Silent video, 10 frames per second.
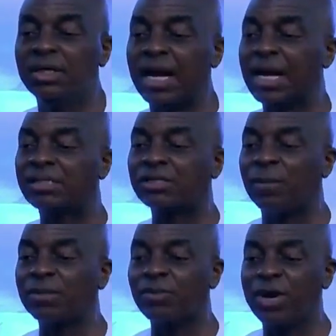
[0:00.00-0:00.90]
That is
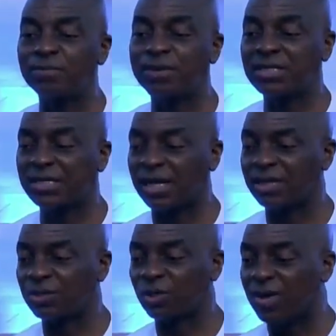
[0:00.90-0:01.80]
something we experience in
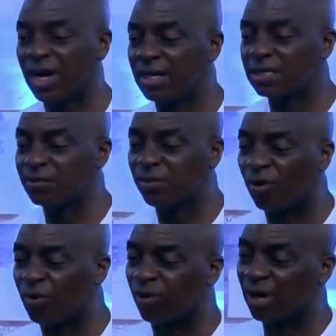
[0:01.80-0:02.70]
our church. We hardly see people
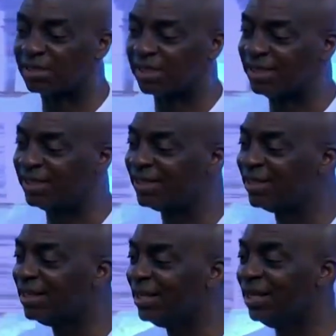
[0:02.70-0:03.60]
come for counseling.
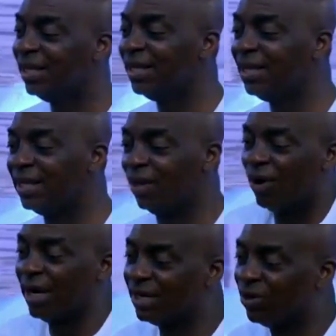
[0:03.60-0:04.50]
They
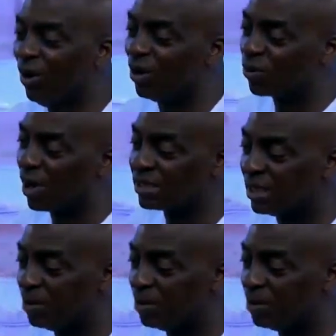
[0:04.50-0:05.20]
already know how to counsel